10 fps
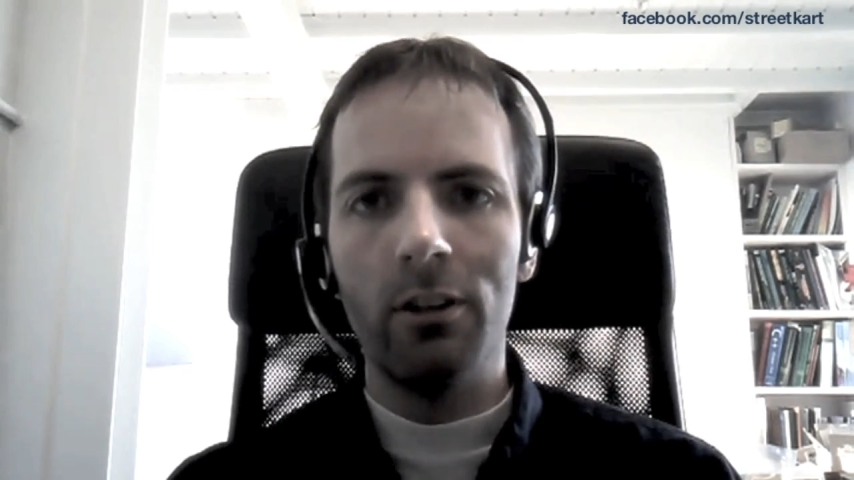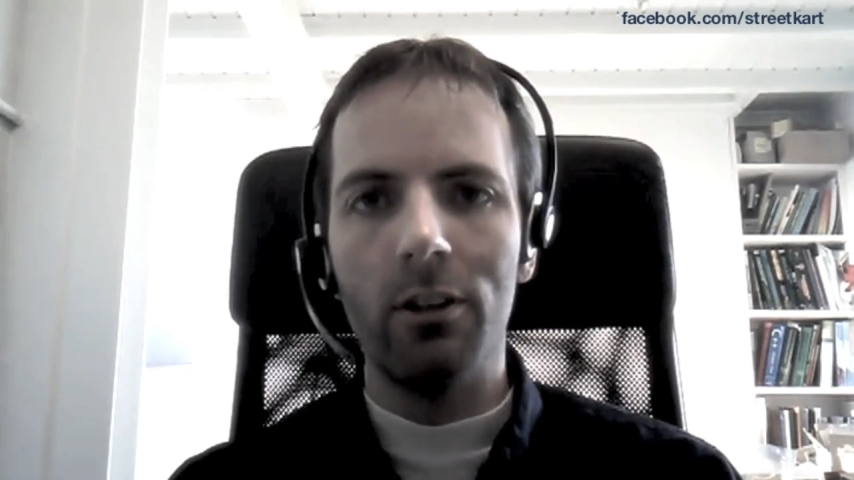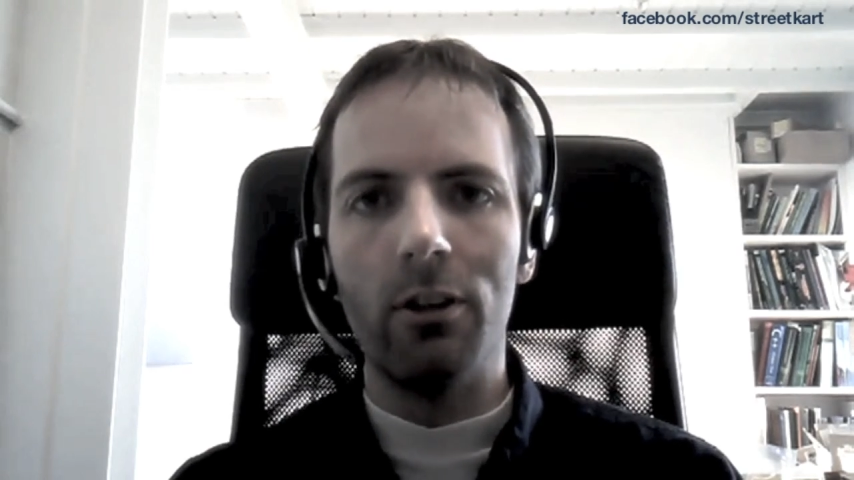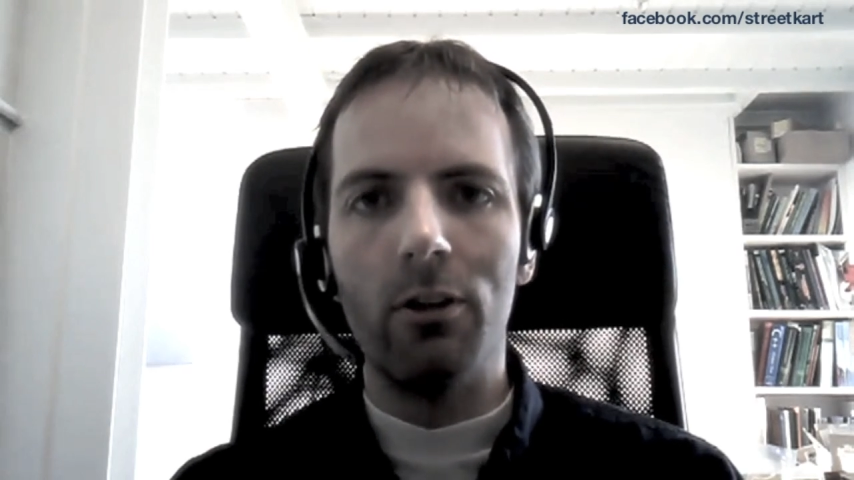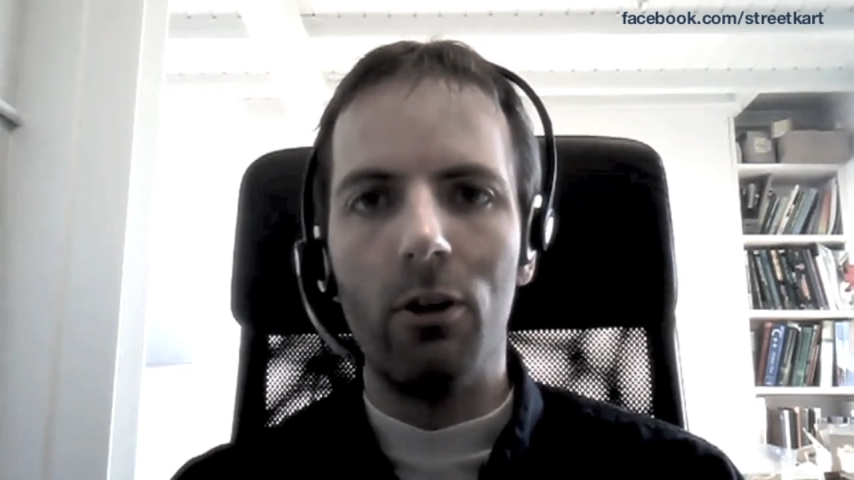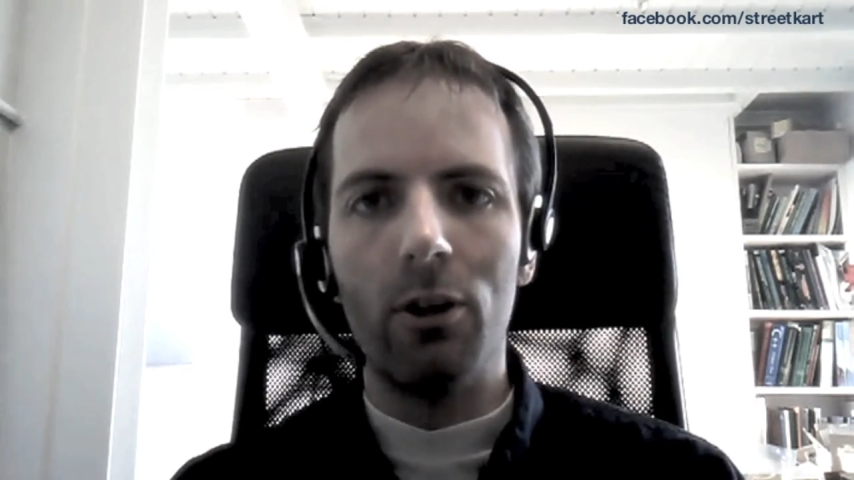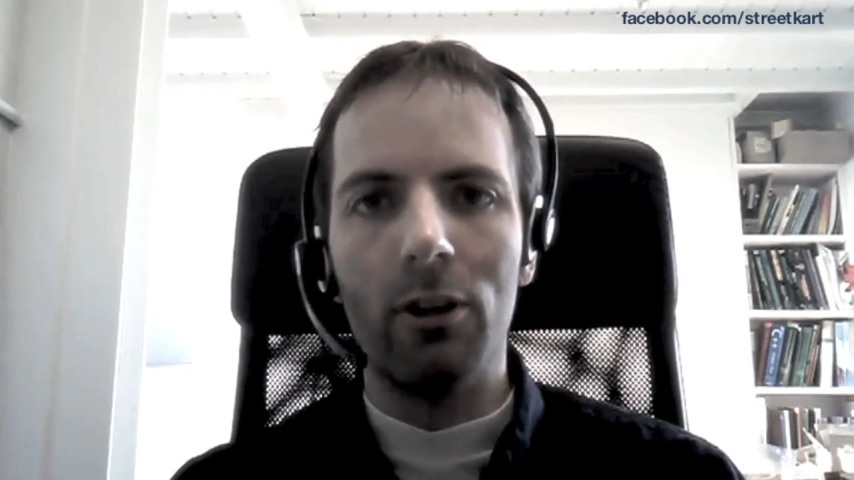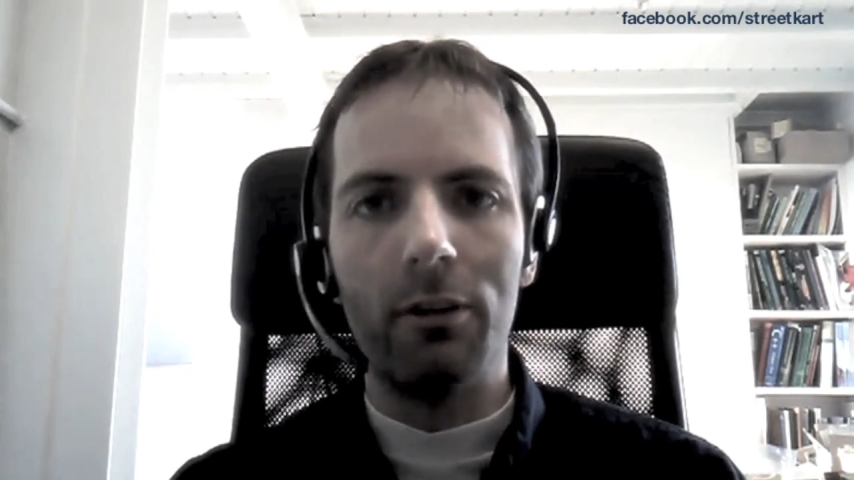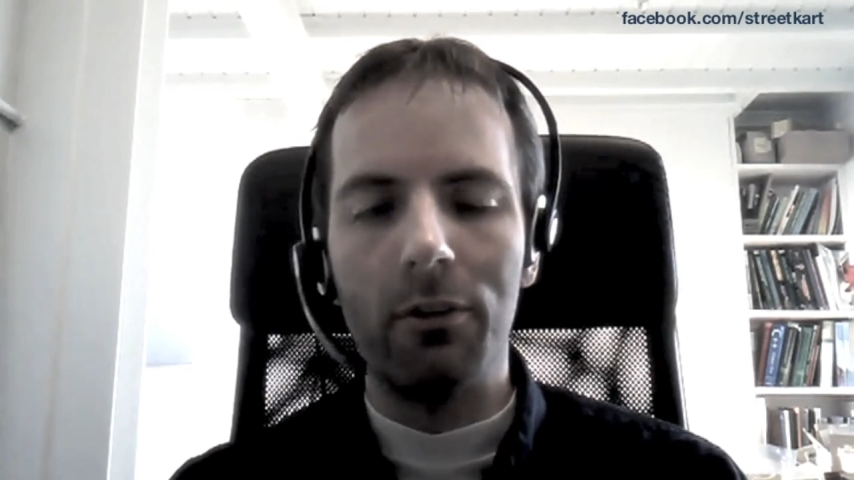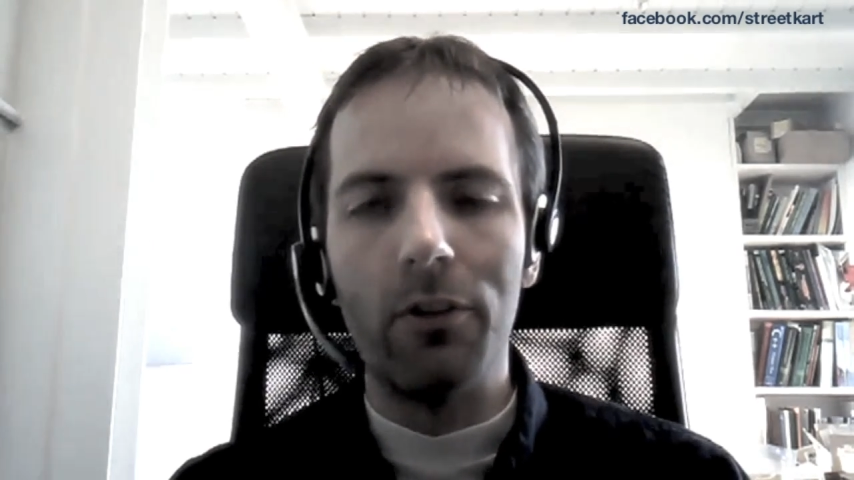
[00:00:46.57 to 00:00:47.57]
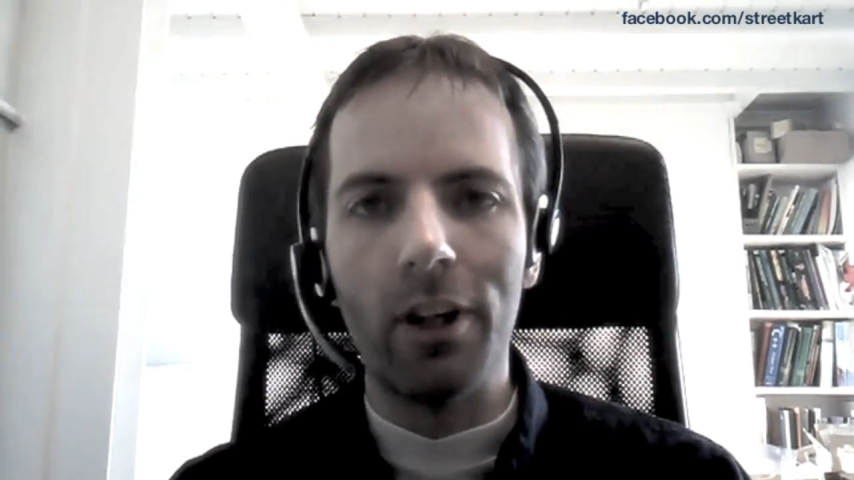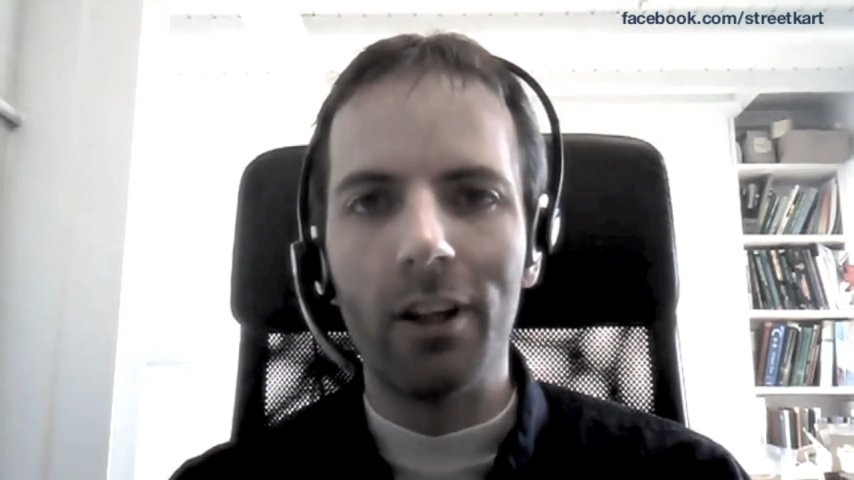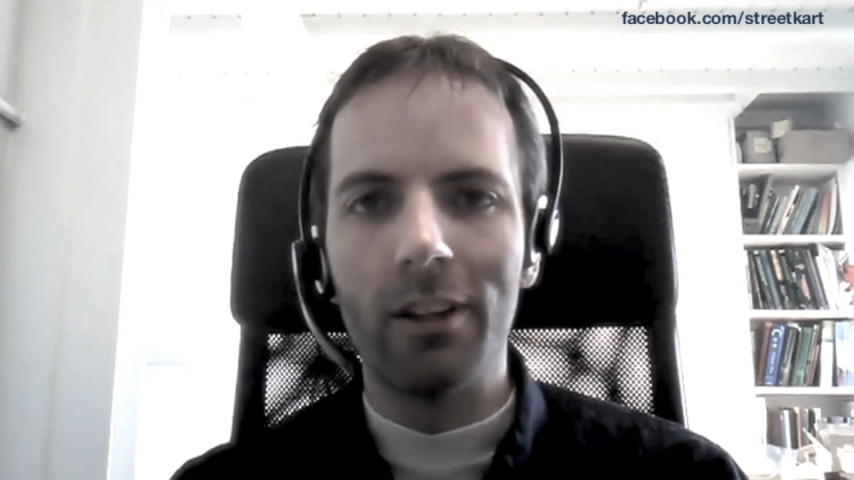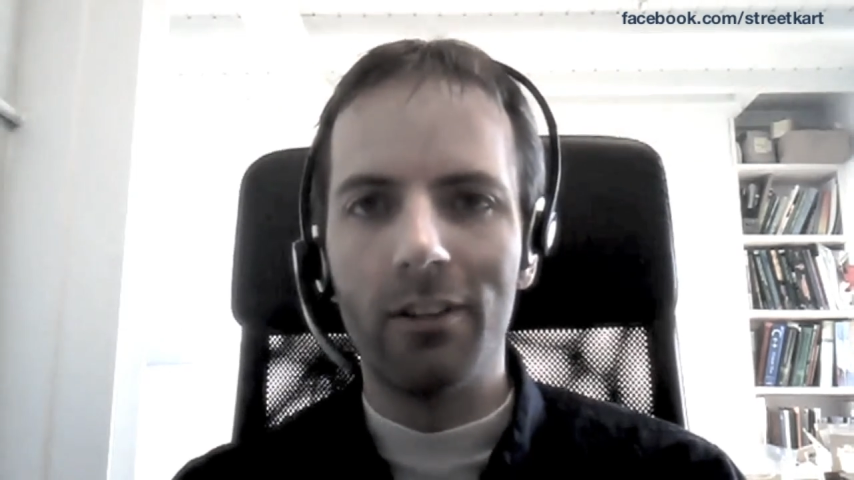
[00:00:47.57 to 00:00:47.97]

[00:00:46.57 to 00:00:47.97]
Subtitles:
oil everything and